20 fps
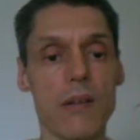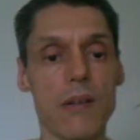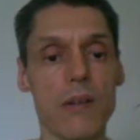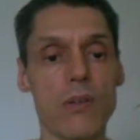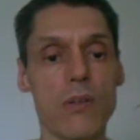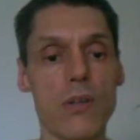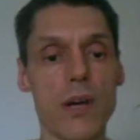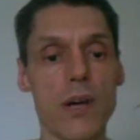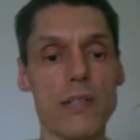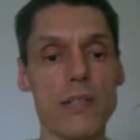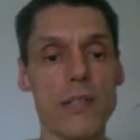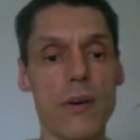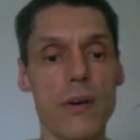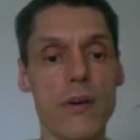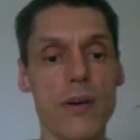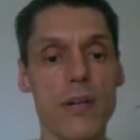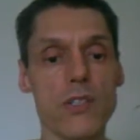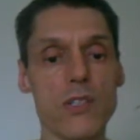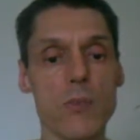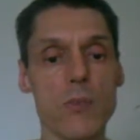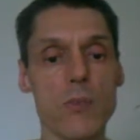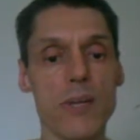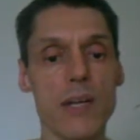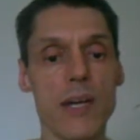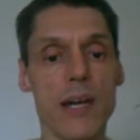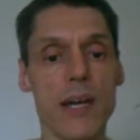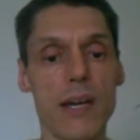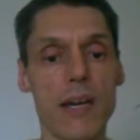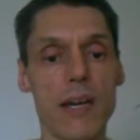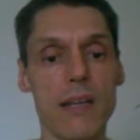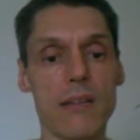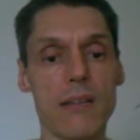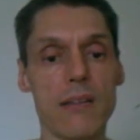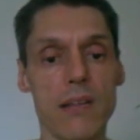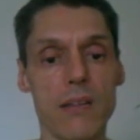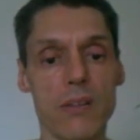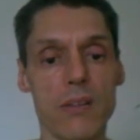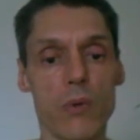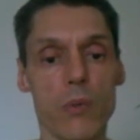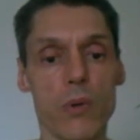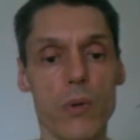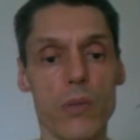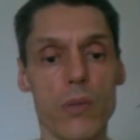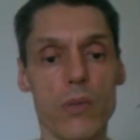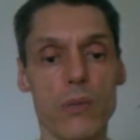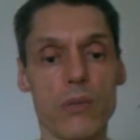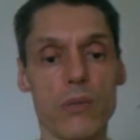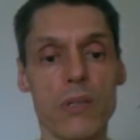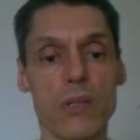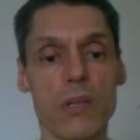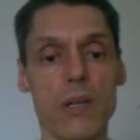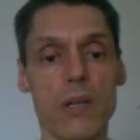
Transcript: Not daring to be ahead in the world,